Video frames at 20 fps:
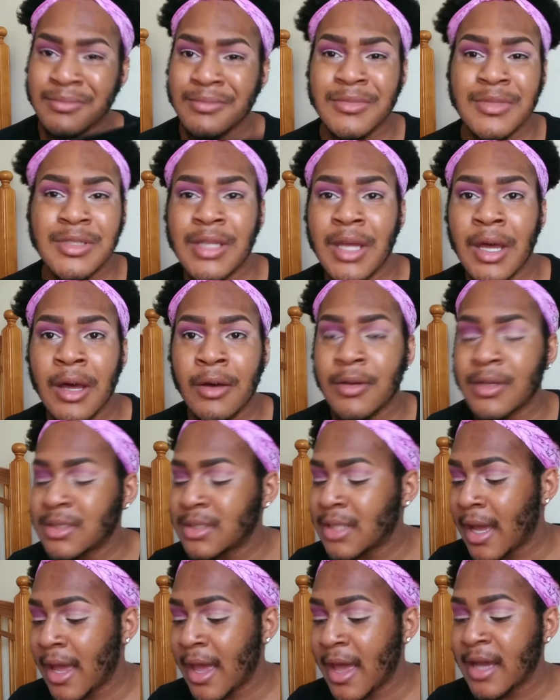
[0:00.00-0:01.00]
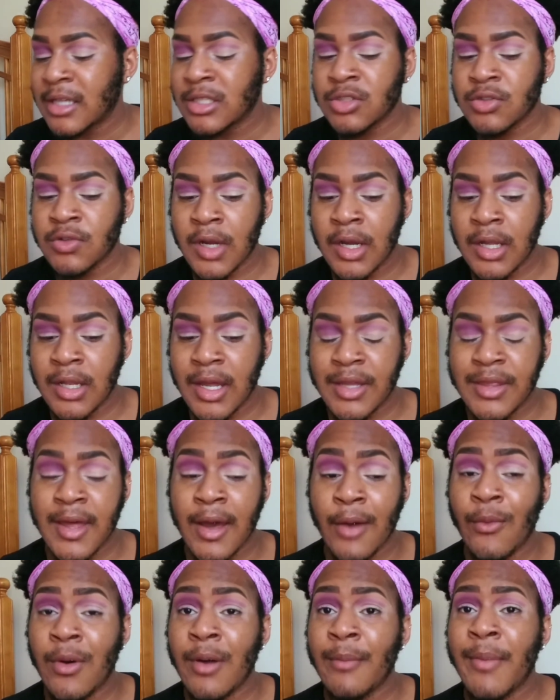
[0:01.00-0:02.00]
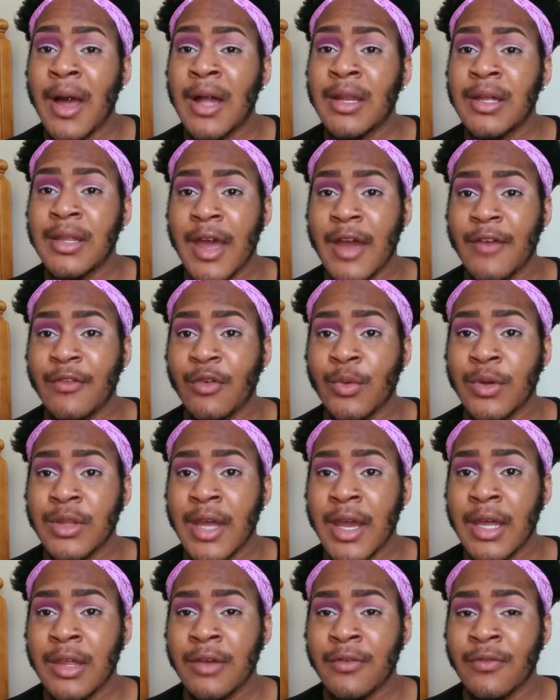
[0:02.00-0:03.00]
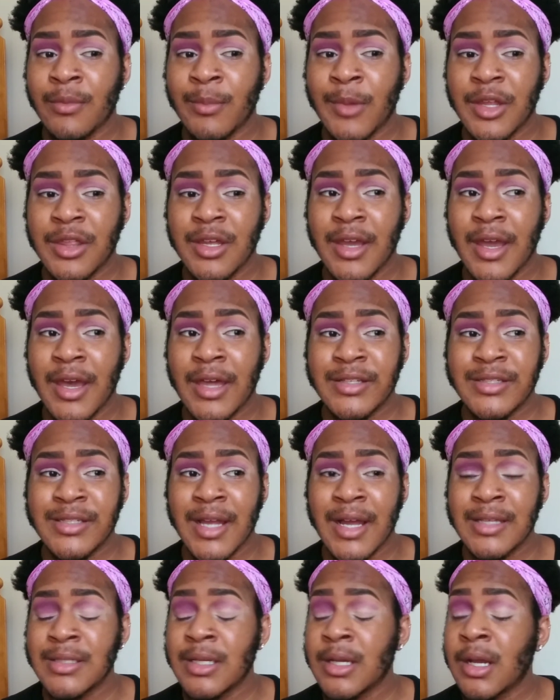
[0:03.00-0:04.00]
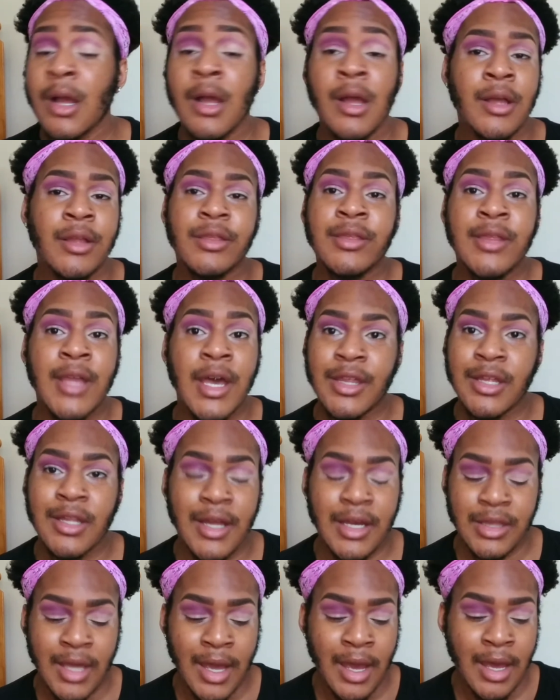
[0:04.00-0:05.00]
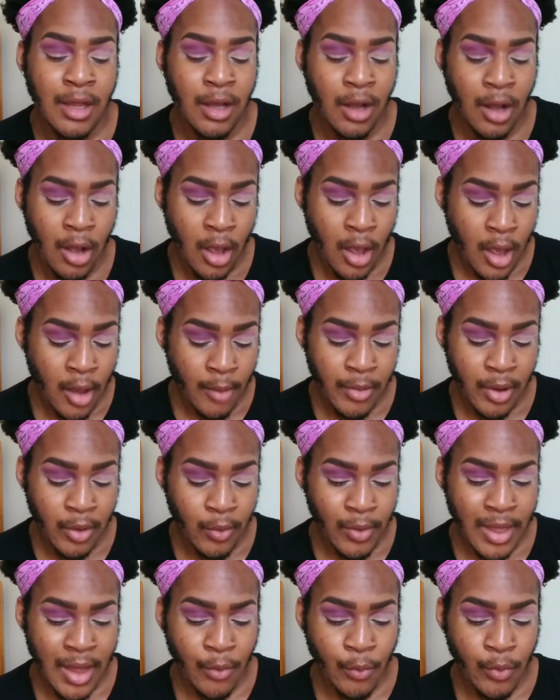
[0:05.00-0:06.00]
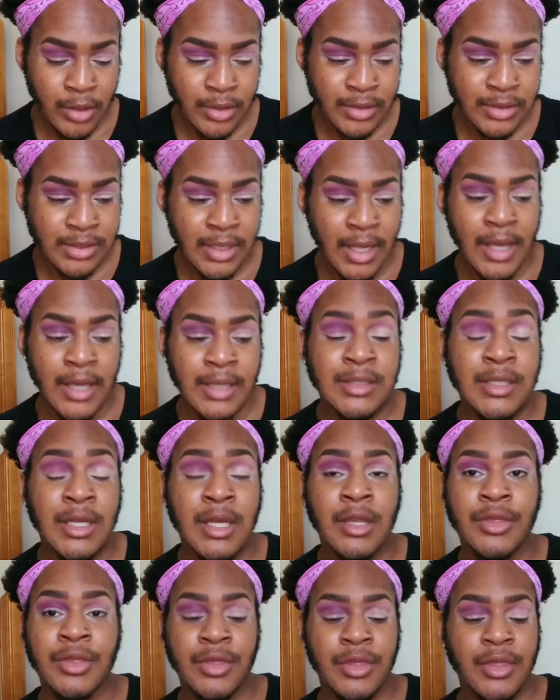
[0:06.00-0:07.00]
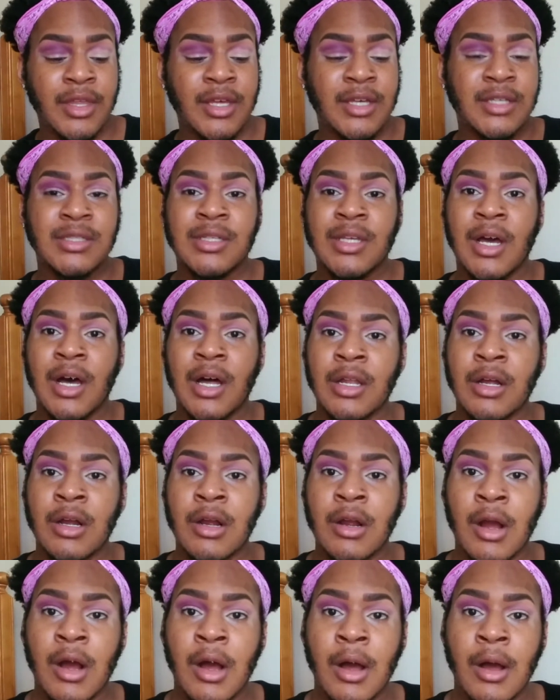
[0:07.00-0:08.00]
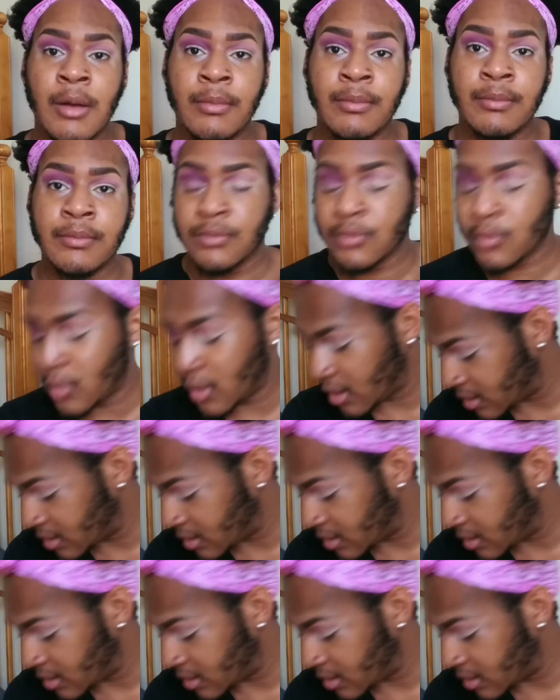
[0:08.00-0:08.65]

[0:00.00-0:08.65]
So it's not extra like that one palette that everyone hated from, I think, Anastasia. Nothing like that at all. But what I will say is that this color, what